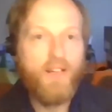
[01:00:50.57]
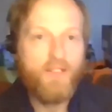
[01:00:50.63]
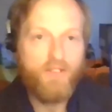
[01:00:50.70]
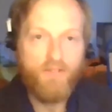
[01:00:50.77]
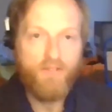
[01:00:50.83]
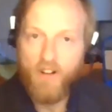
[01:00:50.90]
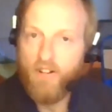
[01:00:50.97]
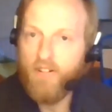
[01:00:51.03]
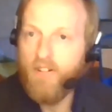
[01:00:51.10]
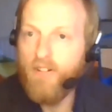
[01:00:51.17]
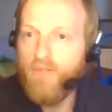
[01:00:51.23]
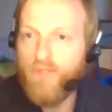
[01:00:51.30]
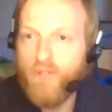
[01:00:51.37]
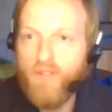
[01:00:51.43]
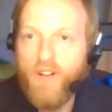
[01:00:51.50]
Azariah
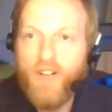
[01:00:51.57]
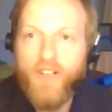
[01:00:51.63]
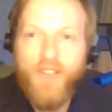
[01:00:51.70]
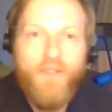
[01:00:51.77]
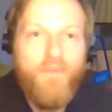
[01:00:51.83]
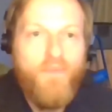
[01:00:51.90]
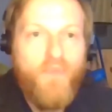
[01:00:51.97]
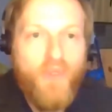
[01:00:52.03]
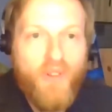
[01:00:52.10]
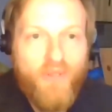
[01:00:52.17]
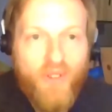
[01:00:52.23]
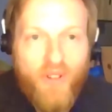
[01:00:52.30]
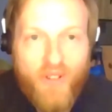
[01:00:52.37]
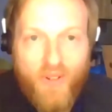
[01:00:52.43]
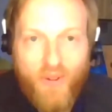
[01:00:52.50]
and Farai,
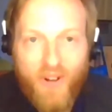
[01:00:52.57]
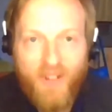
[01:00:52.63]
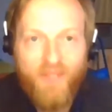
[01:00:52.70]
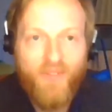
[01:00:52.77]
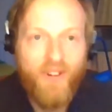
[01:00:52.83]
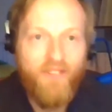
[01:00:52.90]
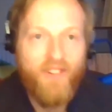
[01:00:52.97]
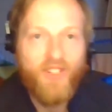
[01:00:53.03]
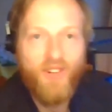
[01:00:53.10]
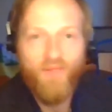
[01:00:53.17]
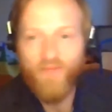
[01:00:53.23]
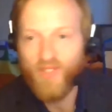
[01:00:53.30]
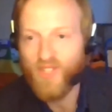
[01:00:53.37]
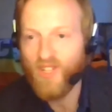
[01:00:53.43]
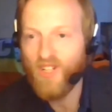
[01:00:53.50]
you've heard quite a varied
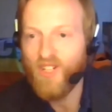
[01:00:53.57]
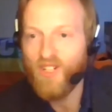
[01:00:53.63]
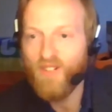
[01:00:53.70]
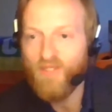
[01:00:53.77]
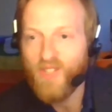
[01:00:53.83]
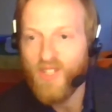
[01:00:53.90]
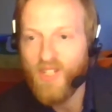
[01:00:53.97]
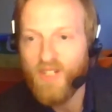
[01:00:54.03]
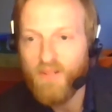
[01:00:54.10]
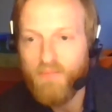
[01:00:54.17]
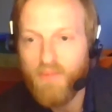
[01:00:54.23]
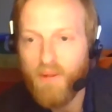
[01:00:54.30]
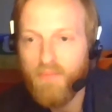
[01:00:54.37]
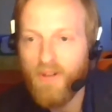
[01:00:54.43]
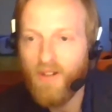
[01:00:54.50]
conversation. You've seen
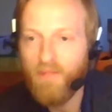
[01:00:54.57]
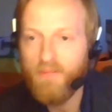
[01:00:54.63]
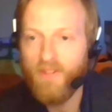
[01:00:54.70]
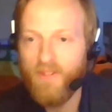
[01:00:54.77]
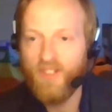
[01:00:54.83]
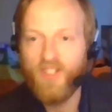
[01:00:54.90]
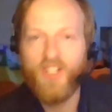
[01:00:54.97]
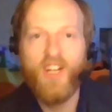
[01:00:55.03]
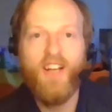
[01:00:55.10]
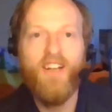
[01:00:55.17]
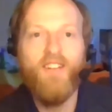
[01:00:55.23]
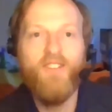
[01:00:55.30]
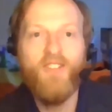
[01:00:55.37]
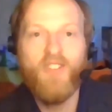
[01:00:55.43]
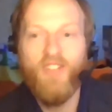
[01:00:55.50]
it bubble up in the
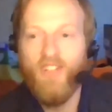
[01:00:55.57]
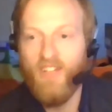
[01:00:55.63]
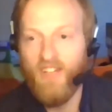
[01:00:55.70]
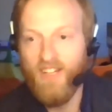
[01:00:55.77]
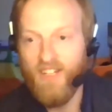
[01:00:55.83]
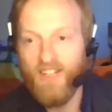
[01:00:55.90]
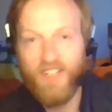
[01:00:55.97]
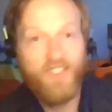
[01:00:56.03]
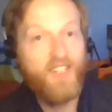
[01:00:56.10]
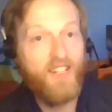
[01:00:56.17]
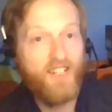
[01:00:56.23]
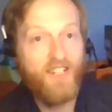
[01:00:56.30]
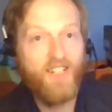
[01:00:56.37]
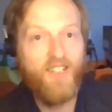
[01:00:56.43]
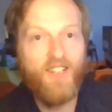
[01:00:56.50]
chat. It's
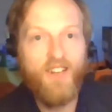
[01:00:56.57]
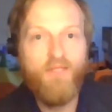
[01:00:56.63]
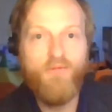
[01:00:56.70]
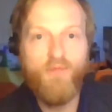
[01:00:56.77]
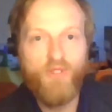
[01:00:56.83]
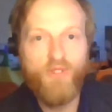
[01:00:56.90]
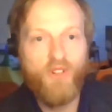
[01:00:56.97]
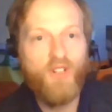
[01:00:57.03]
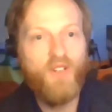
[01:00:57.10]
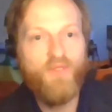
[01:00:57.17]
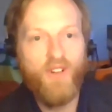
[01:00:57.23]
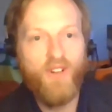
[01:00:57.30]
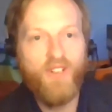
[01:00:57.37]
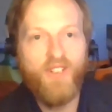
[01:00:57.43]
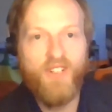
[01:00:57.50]
getting late. We're all trying
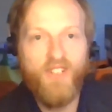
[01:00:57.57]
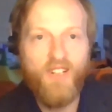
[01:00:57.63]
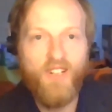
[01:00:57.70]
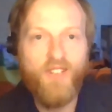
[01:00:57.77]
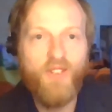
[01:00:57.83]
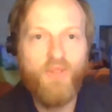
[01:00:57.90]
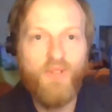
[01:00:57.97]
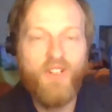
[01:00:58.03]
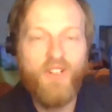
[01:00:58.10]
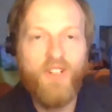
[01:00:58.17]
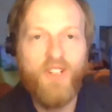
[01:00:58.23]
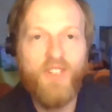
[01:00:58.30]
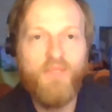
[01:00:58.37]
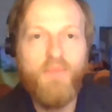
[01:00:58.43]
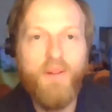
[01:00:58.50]
to find our light
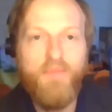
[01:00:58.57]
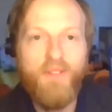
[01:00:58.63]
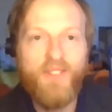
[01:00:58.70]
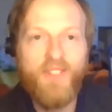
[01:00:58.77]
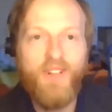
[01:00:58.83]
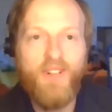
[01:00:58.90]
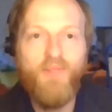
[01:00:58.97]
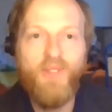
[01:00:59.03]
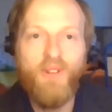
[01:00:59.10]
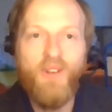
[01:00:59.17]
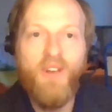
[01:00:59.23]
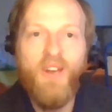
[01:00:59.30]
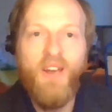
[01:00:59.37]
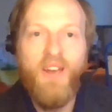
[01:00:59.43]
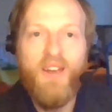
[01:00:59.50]
switches. Maybe it's time
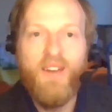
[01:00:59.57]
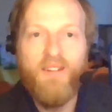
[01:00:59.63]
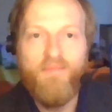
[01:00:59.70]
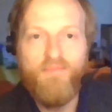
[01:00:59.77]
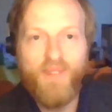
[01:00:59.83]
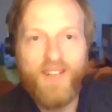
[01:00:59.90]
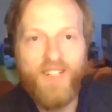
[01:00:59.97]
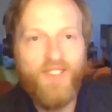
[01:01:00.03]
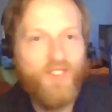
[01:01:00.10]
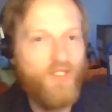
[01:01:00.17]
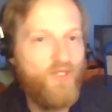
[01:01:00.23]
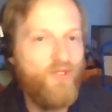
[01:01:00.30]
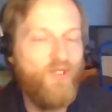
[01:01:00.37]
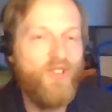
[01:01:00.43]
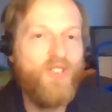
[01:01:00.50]
to begin to
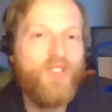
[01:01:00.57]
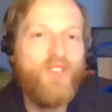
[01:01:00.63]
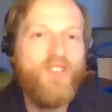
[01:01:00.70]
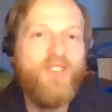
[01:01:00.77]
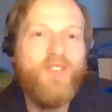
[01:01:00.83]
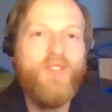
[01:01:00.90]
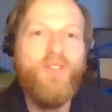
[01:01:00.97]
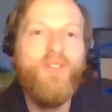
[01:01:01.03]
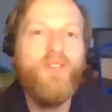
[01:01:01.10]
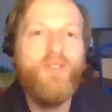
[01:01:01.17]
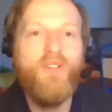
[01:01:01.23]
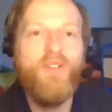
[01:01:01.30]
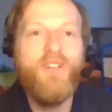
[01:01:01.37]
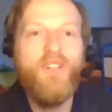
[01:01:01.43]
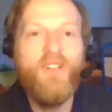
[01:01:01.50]
draw us to
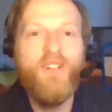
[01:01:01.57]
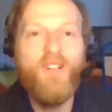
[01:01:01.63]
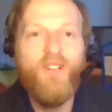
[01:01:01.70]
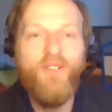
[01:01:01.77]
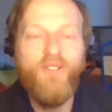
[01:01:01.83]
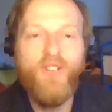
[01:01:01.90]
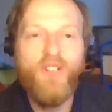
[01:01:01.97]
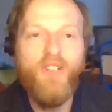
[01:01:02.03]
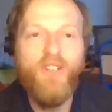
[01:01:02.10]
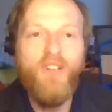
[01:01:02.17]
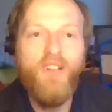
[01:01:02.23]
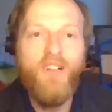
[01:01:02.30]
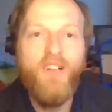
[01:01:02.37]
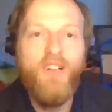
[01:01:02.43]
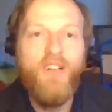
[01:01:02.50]
a
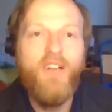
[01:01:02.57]
conclusion.